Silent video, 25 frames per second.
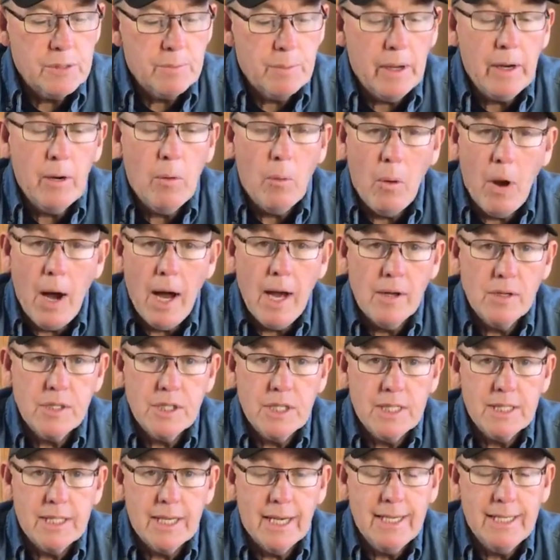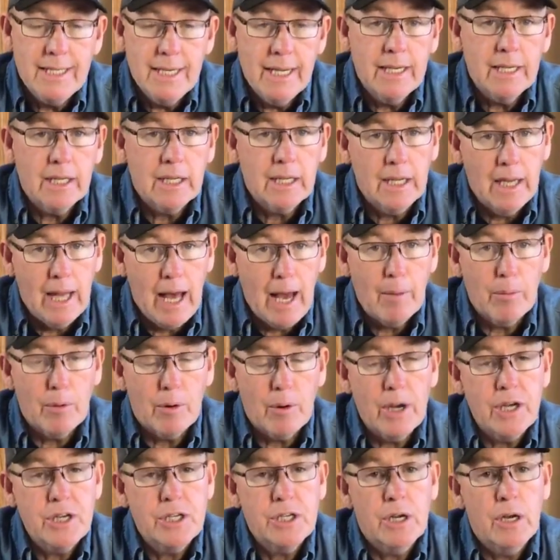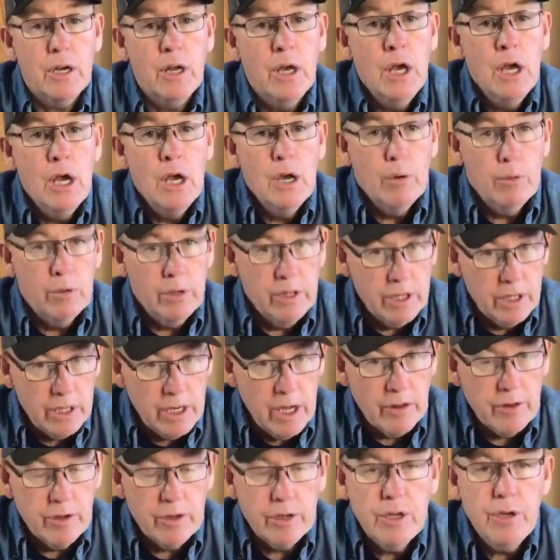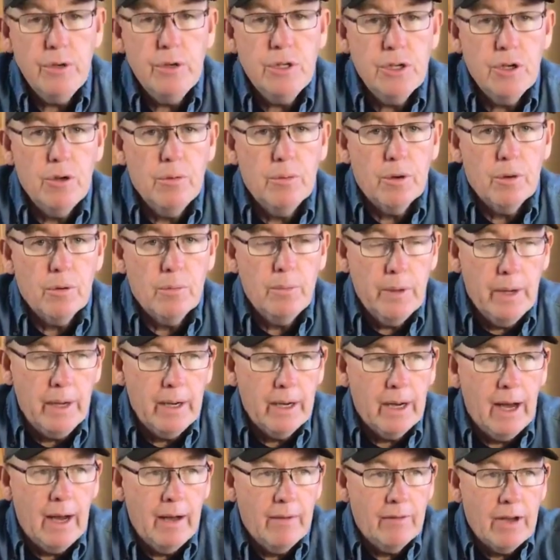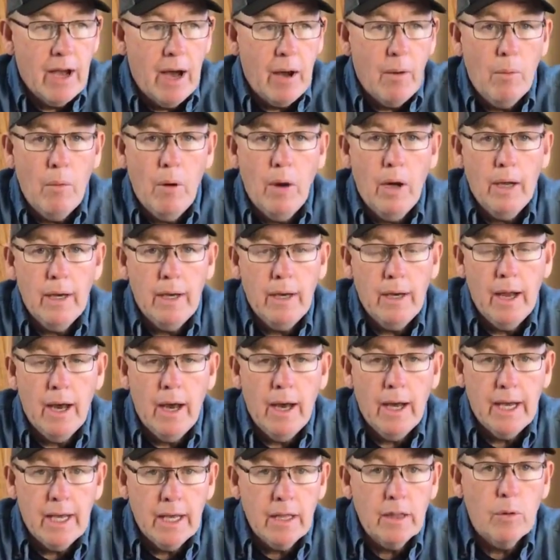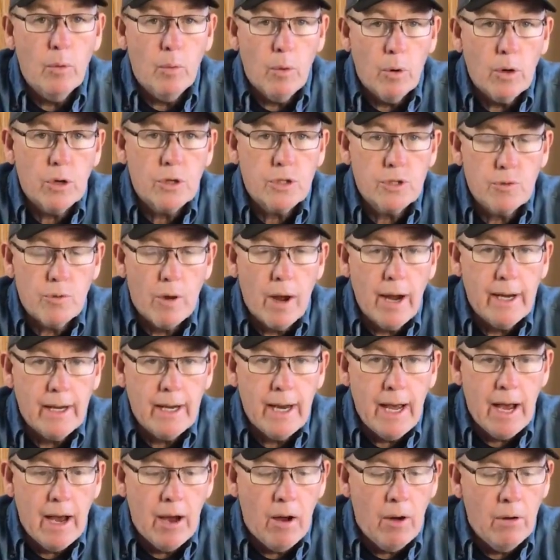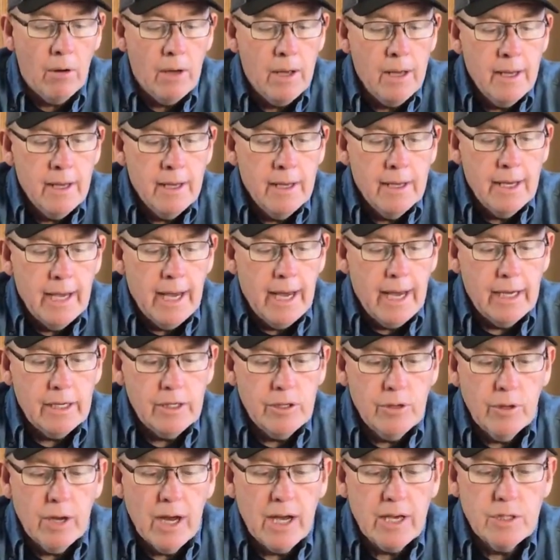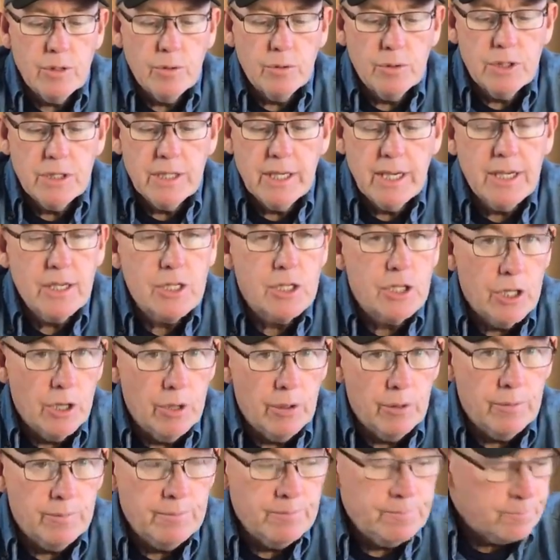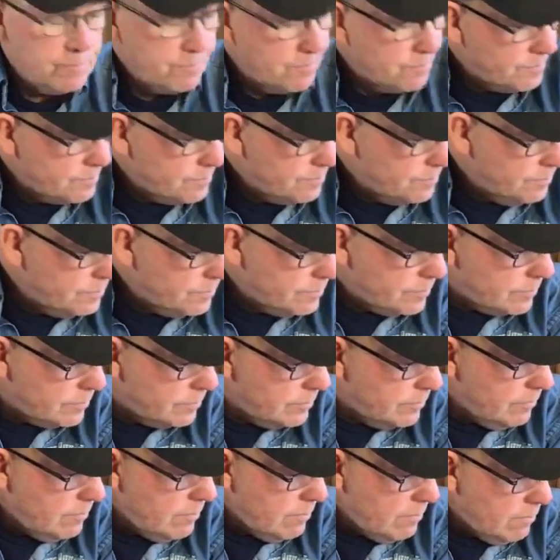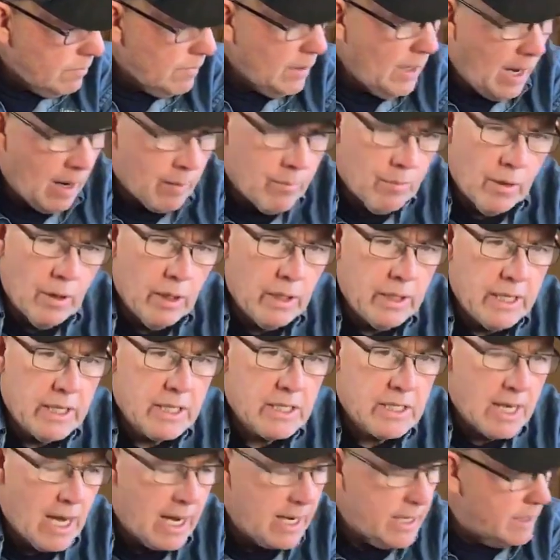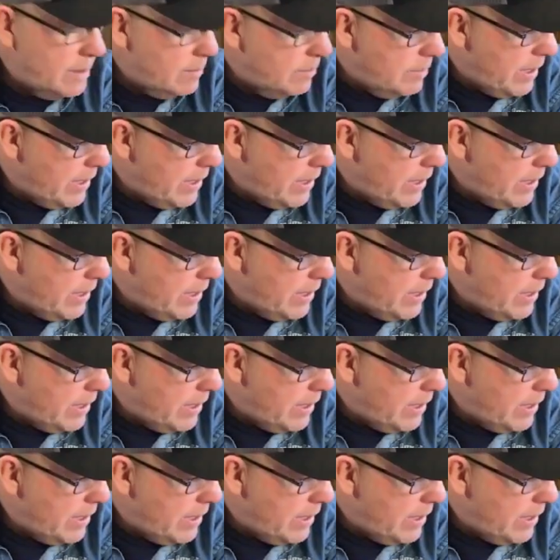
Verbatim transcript: which has been a while since I did a collaboration with another YouTuber, but I've got one uh, in the works right now, and you guys will see it soon. I'm really